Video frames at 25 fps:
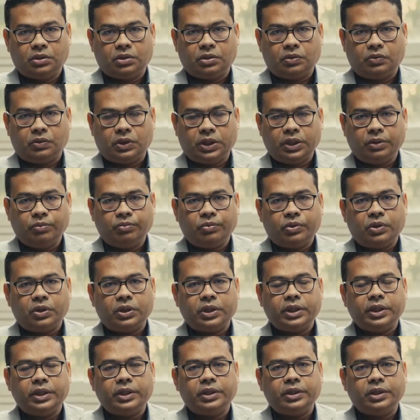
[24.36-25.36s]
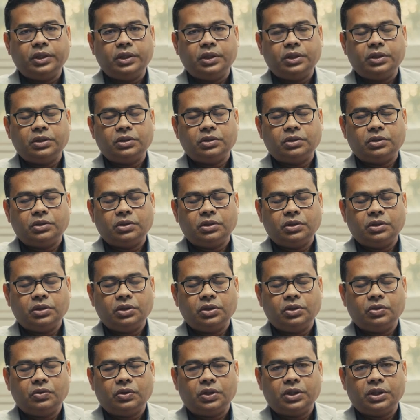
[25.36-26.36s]
So one important thing you
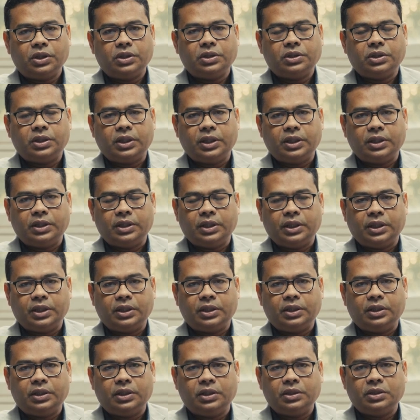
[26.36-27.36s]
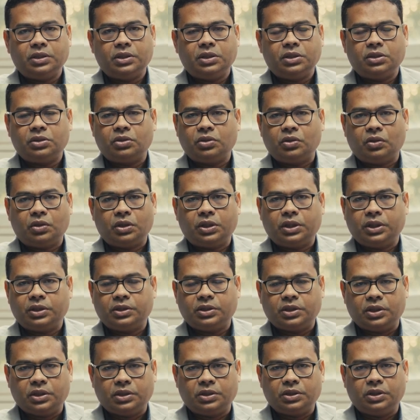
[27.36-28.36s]
need to understand that this is not a
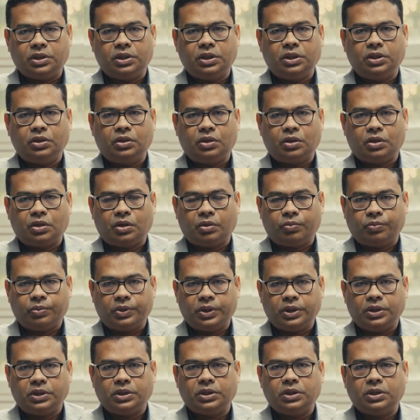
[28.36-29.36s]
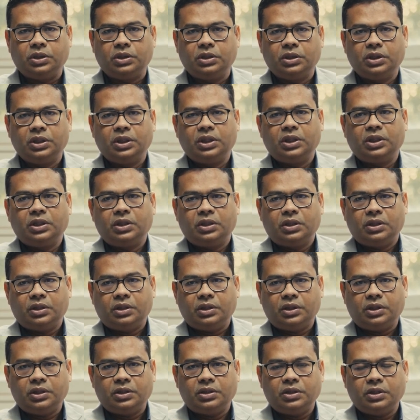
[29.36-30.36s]
surgery or operation.
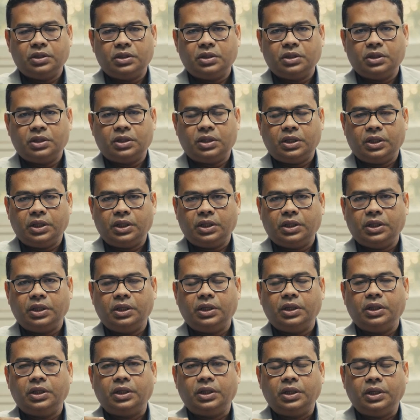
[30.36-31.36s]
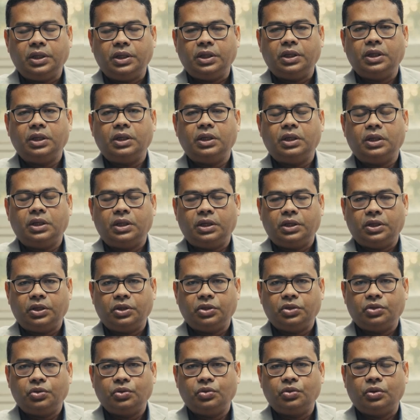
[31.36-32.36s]
This is a taking a needle, a
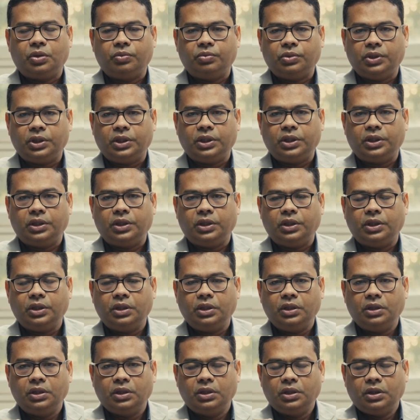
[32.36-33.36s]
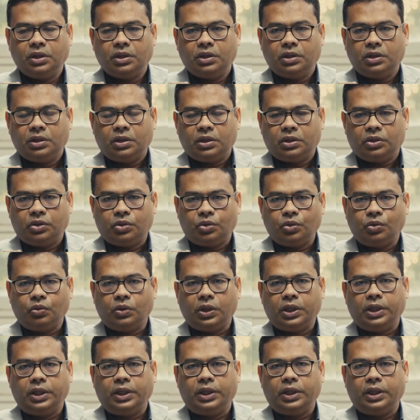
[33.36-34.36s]
tissue of the kidney
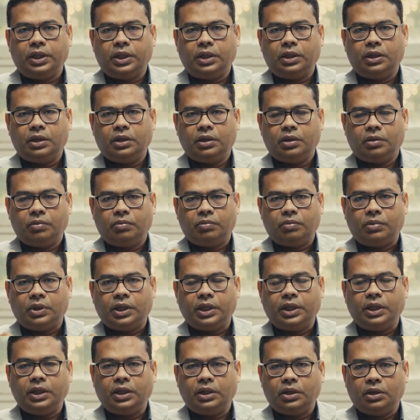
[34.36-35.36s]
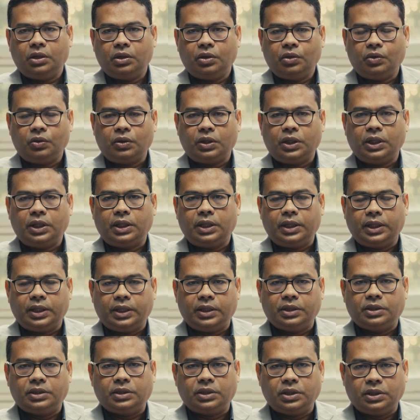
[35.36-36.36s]
through a needle by local
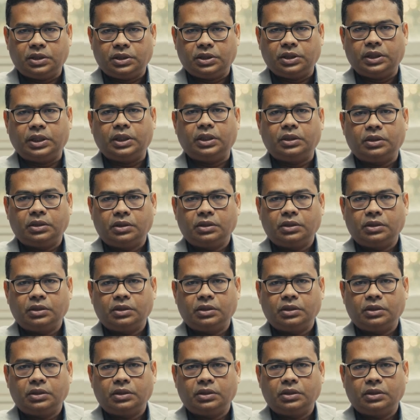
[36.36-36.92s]
anesthesia.